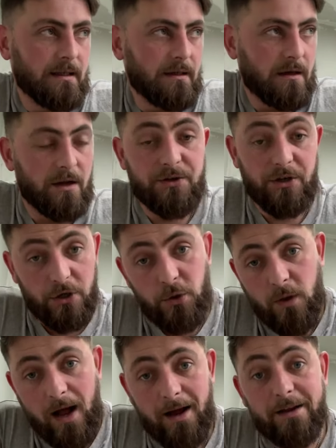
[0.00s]
and to do
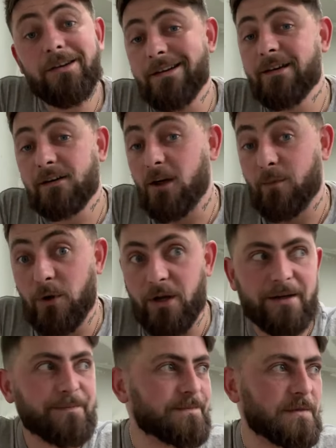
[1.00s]
that you need a lot of money,
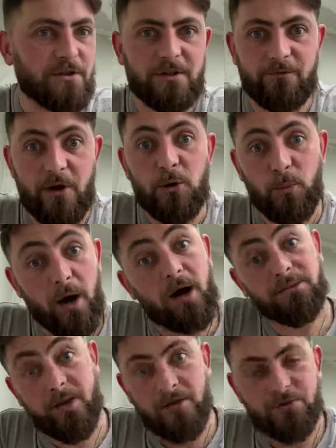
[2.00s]
because Defender
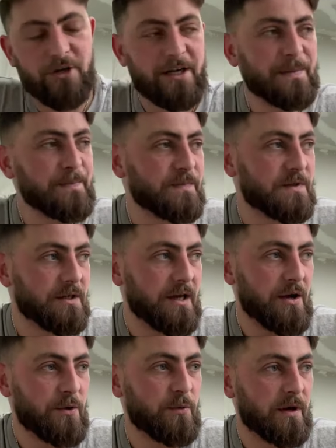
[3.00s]
parts aren't cheap.
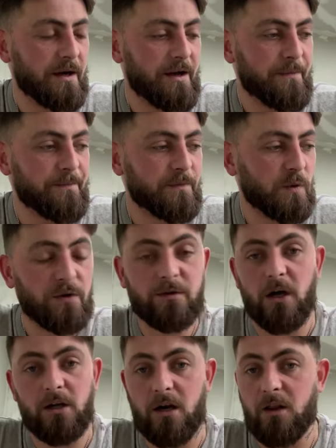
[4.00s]
So we've
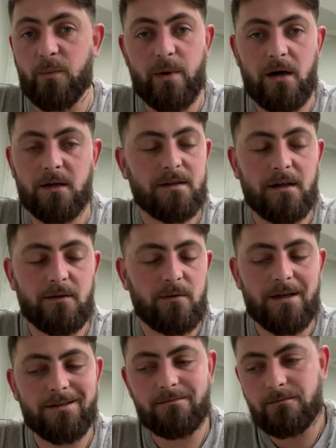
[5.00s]
got a lot of the parts
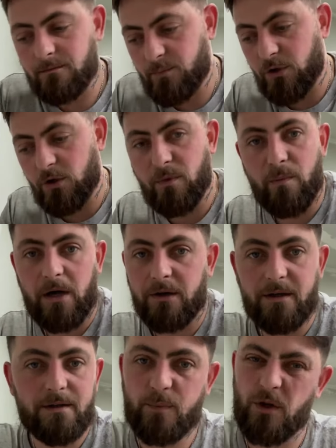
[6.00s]
anyway, Puma
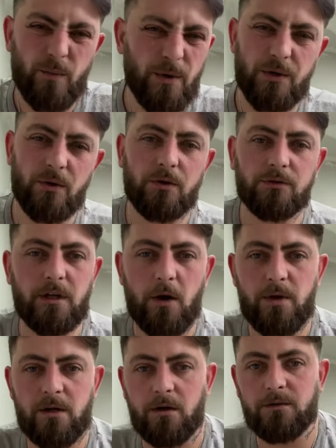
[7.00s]
bonnets, Puma doors
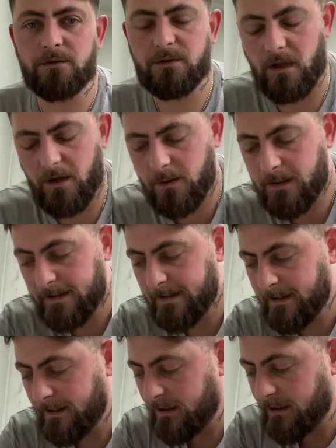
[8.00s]
going on, so
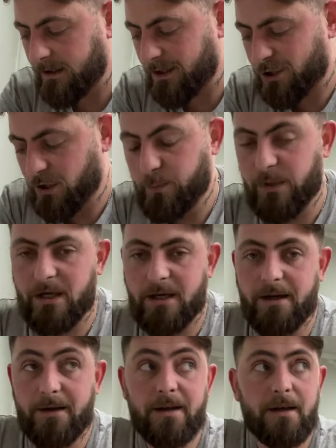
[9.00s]
it should be
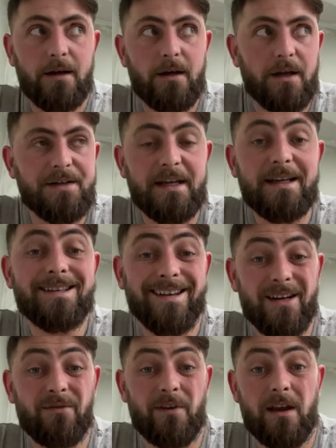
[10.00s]
a decent
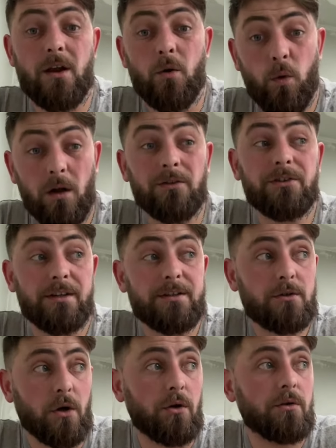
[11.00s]
Defender once it's
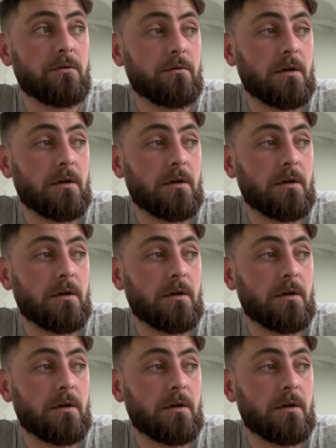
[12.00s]
done.